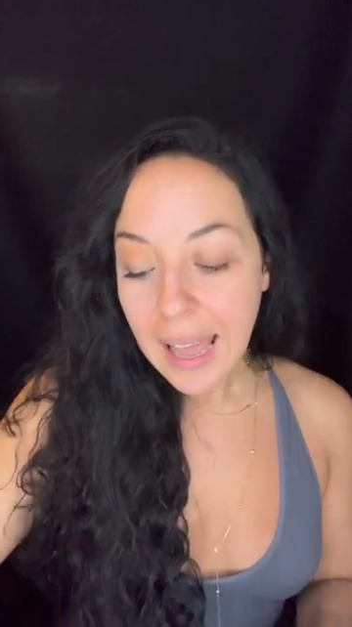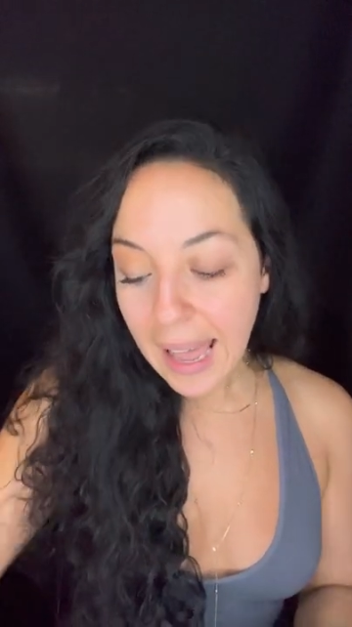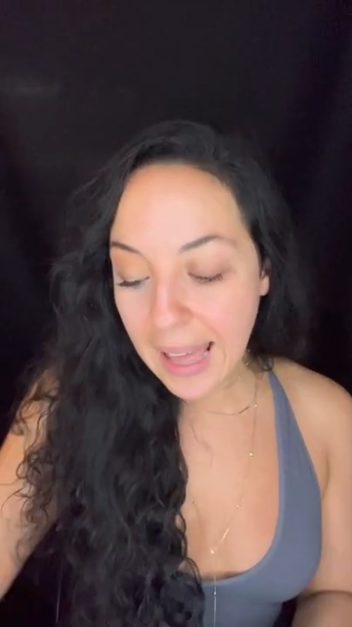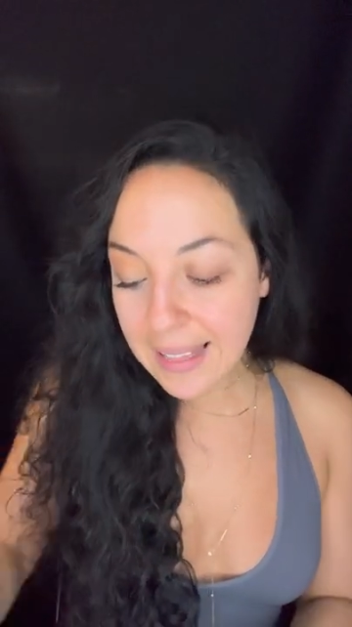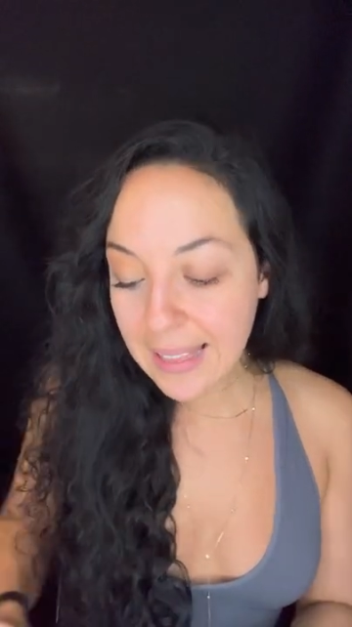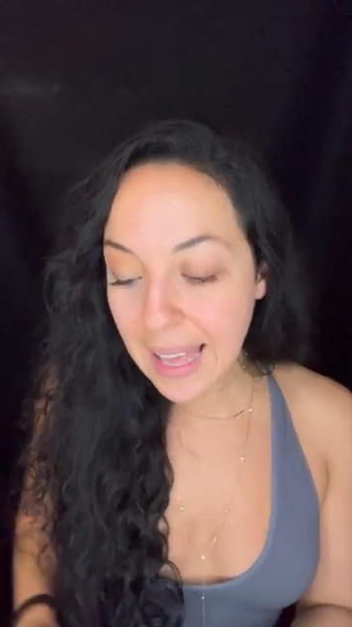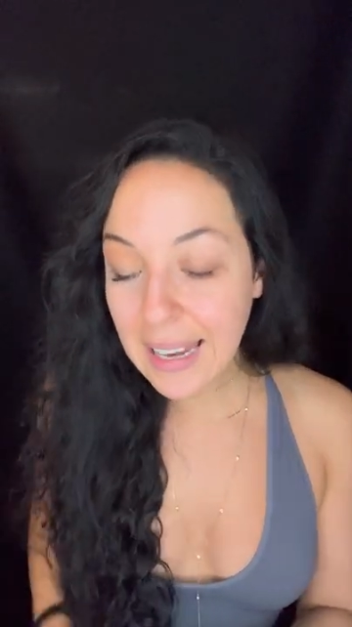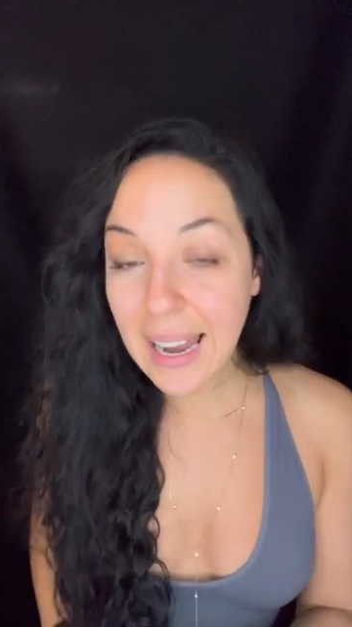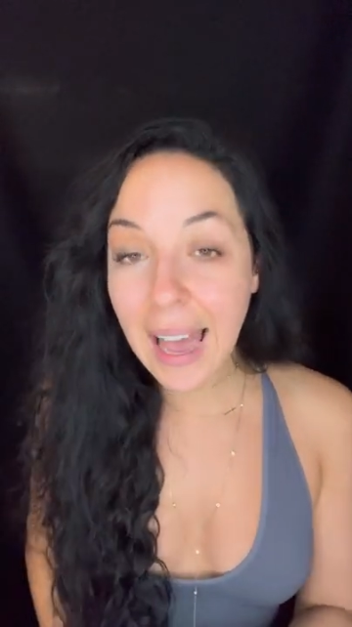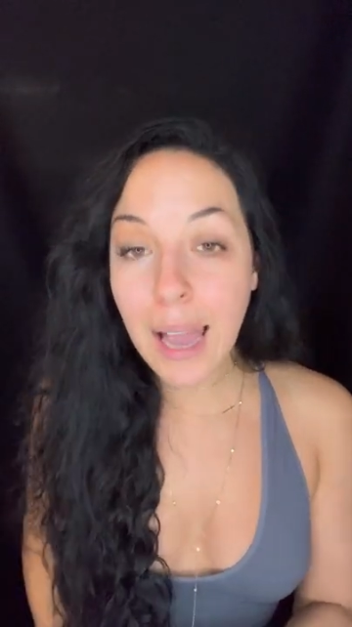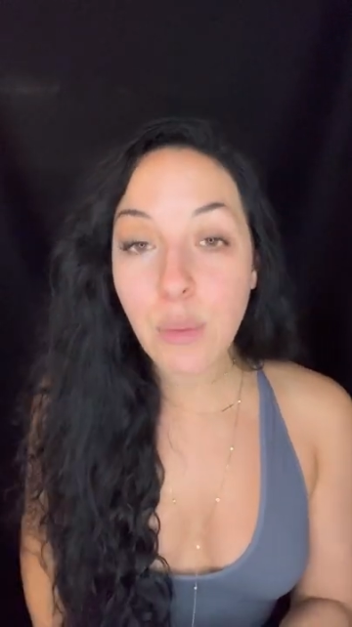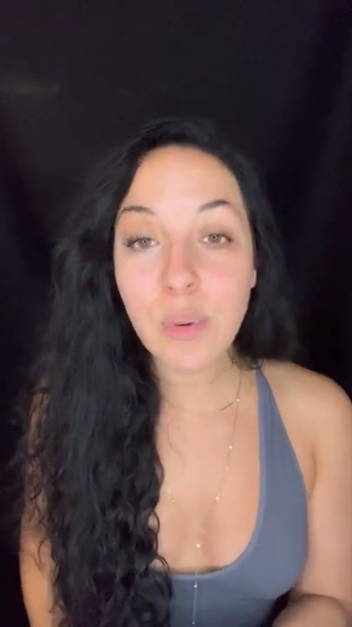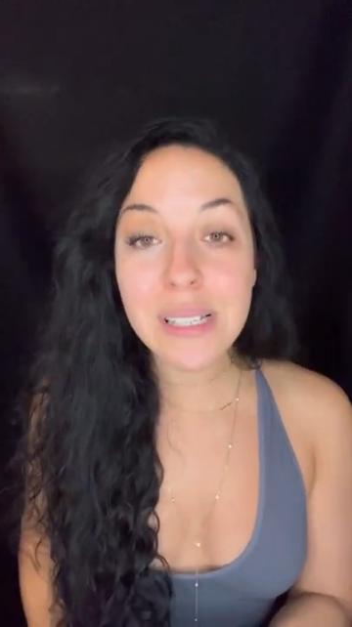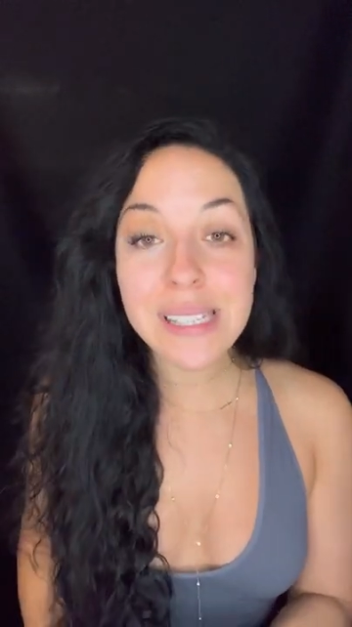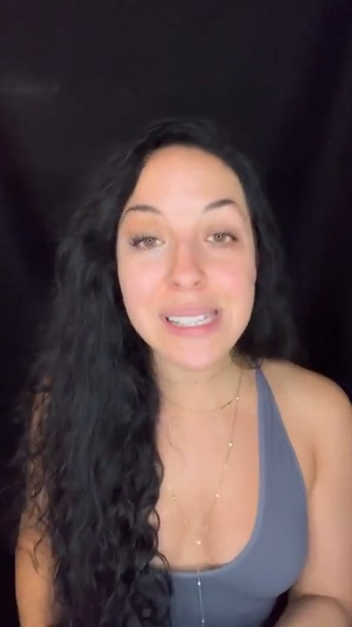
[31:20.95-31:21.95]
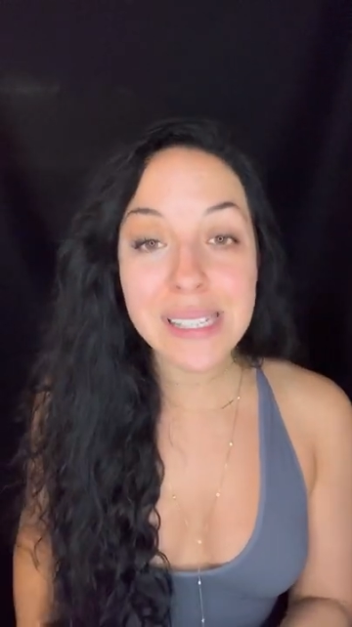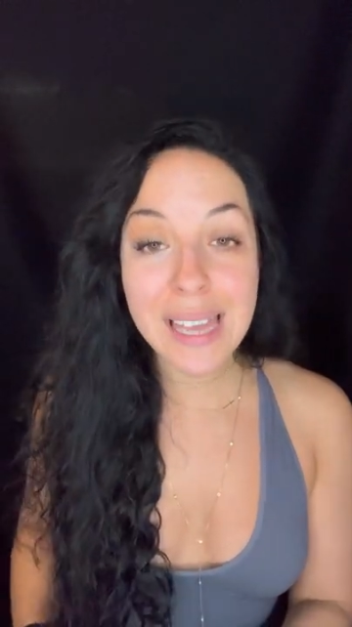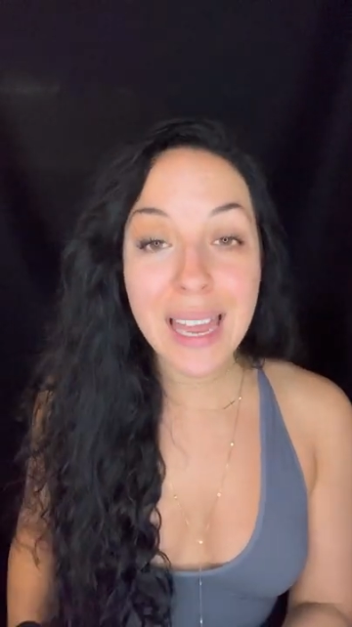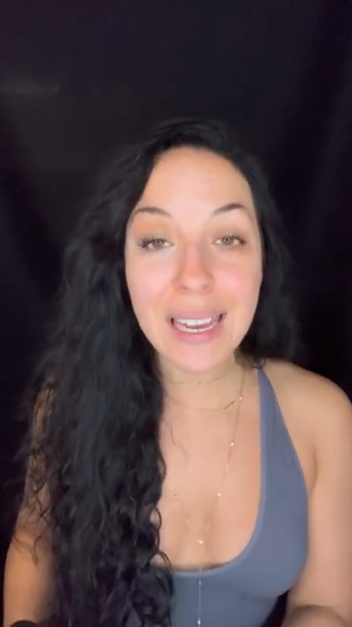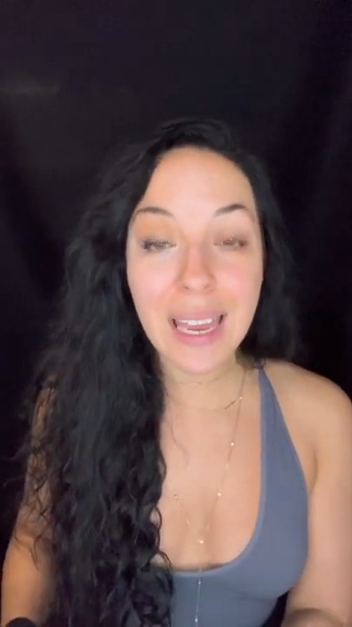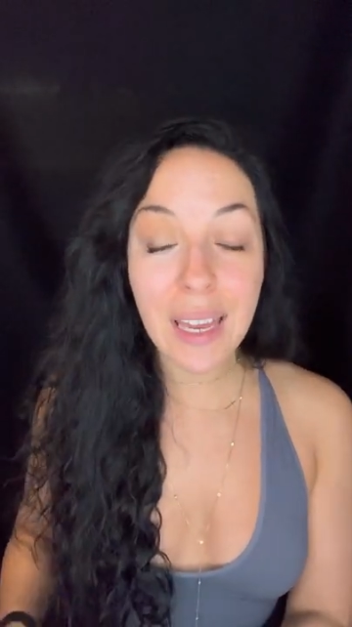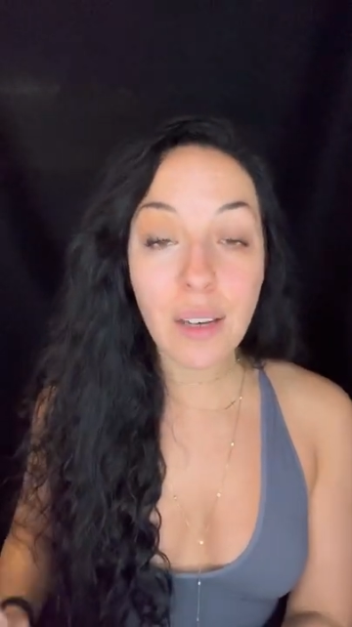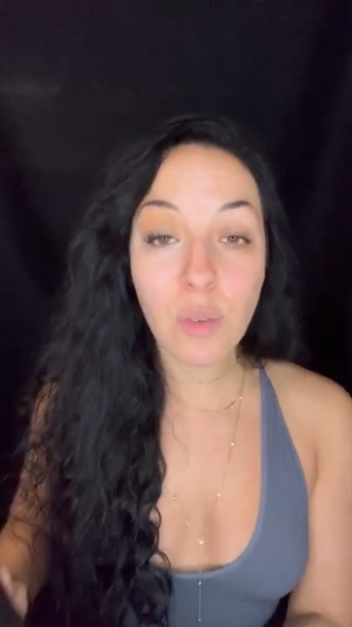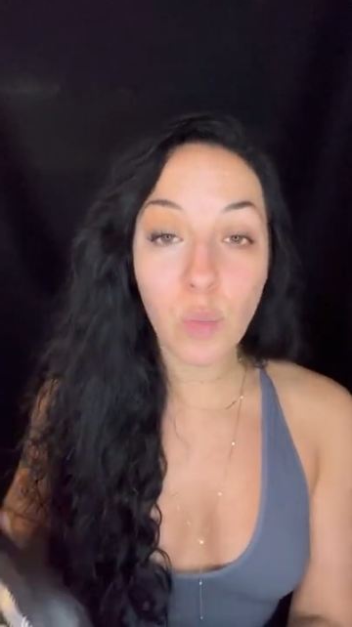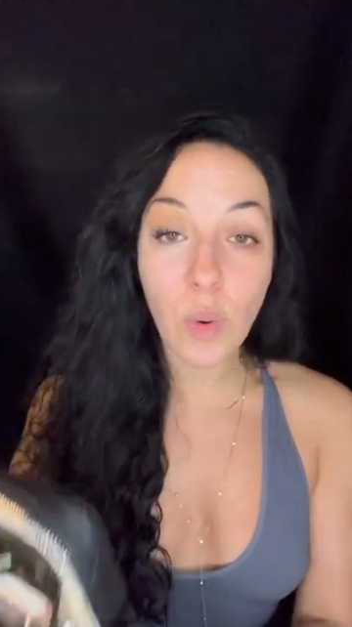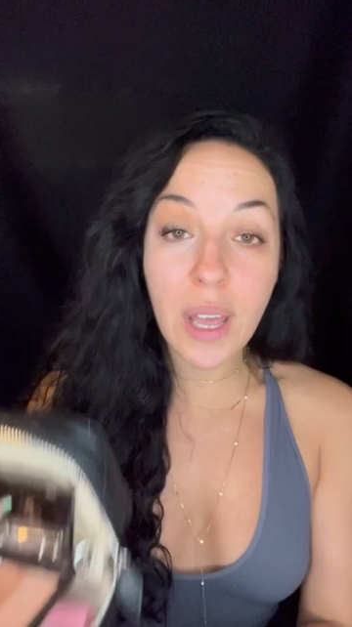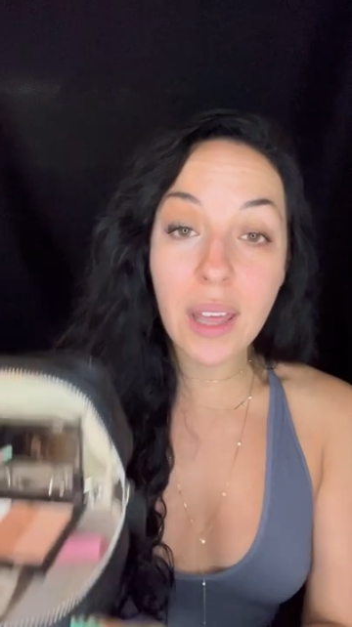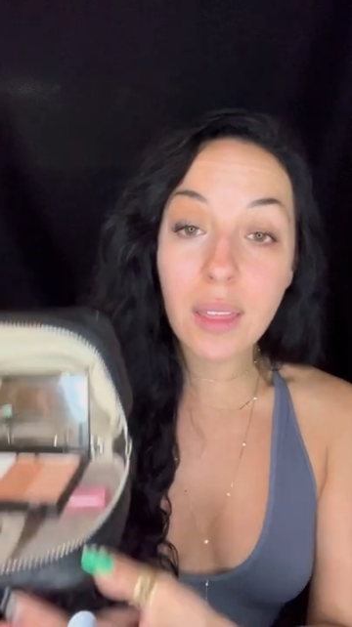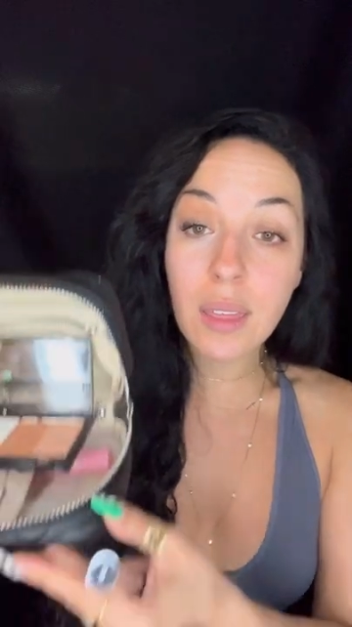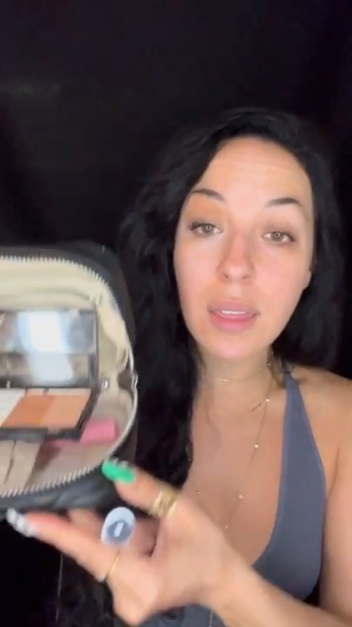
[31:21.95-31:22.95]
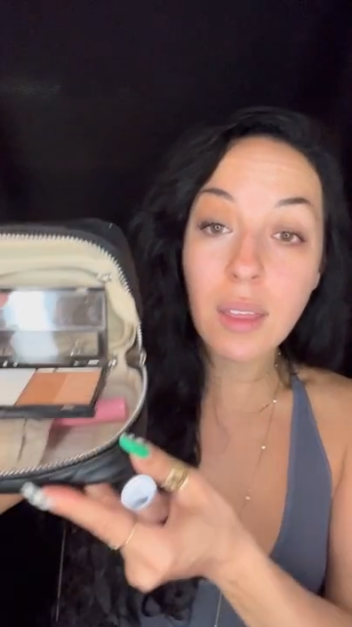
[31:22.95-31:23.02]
and then I would set it with